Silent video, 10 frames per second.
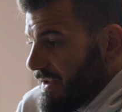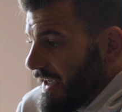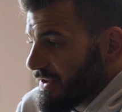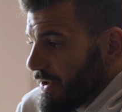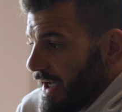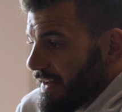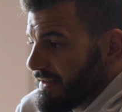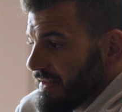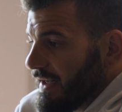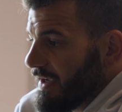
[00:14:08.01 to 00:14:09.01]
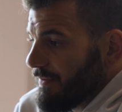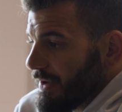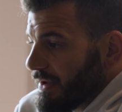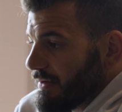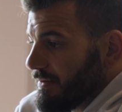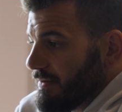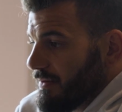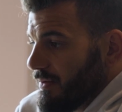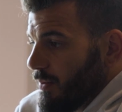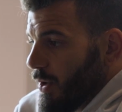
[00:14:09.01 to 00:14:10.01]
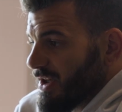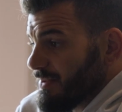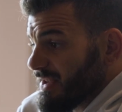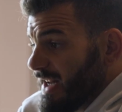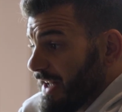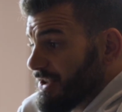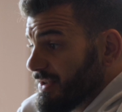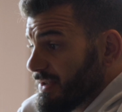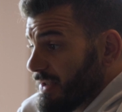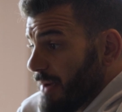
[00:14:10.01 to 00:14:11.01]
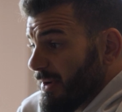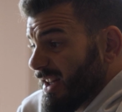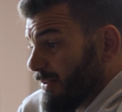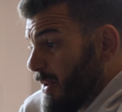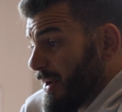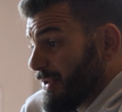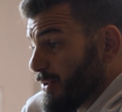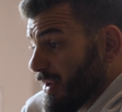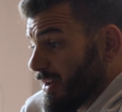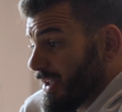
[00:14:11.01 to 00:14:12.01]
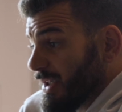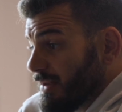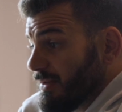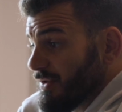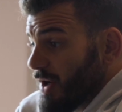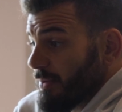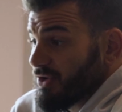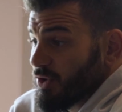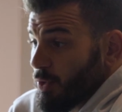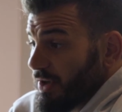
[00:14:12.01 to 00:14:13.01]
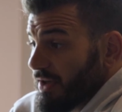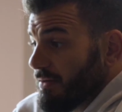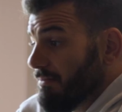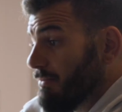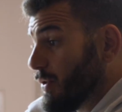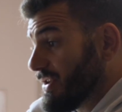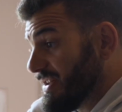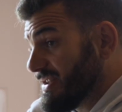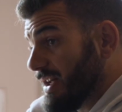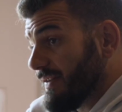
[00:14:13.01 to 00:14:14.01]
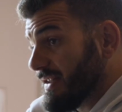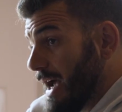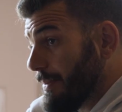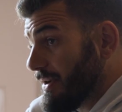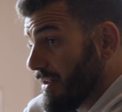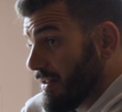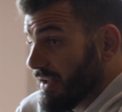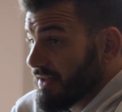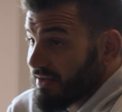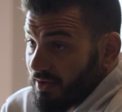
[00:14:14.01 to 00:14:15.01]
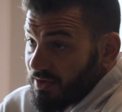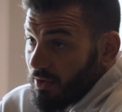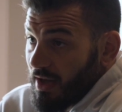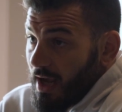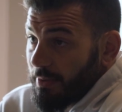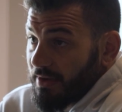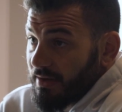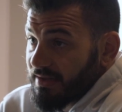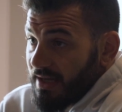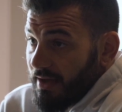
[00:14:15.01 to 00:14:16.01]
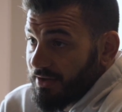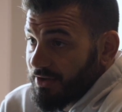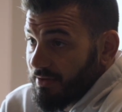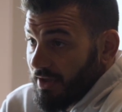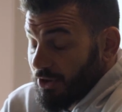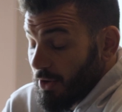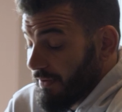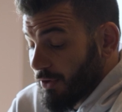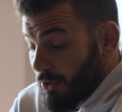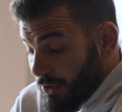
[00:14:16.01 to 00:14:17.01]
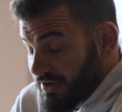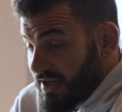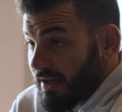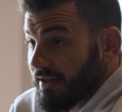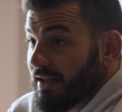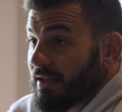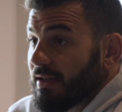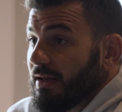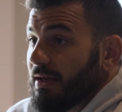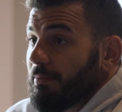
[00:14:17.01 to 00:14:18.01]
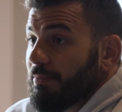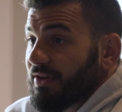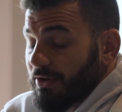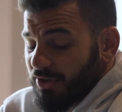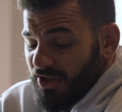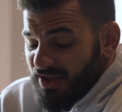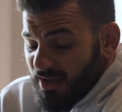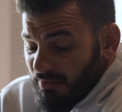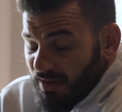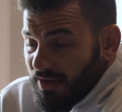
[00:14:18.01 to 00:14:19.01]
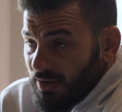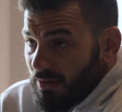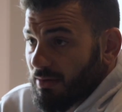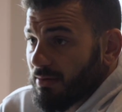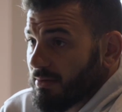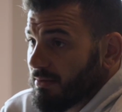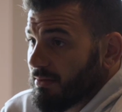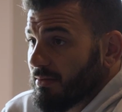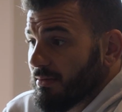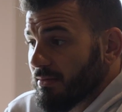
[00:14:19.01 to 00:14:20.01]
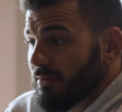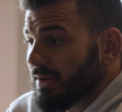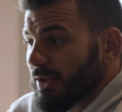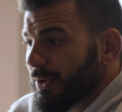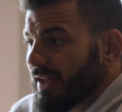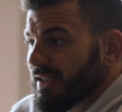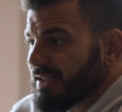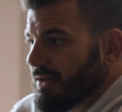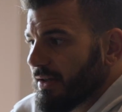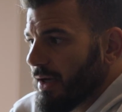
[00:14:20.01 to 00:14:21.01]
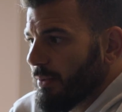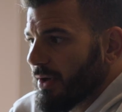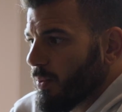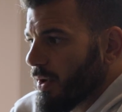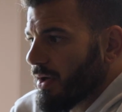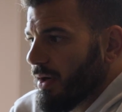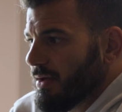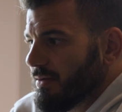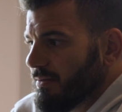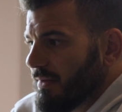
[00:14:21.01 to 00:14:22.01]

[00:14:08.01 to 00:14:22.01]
Yeah, so I think today if we can work some snatches. I mean, like we went through the clean, so I'm assuming most of the stuff that's happening in the clean is also gonna happen in the snatch. Like you have good technique, but there's just some little things in there that we can work on.